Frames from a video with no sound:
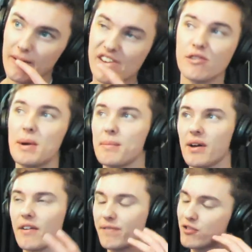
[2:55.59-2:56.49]
I remember
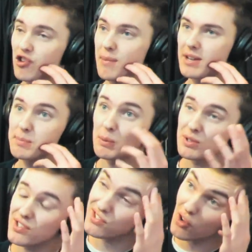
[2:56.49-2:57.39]
uh, Dreamcatcher, but
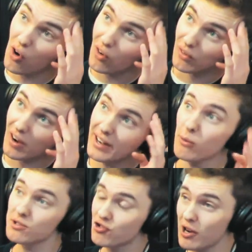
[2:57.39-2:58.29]
song? I
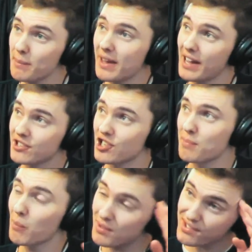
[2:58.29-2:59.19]
know it's
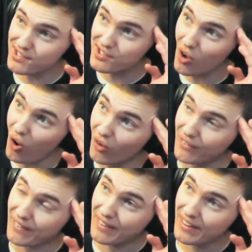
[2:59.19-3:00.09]
Dreamcatcher, but what's the
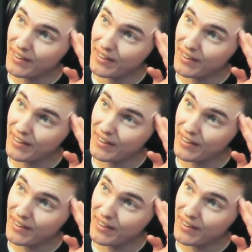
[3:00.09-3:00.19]
song?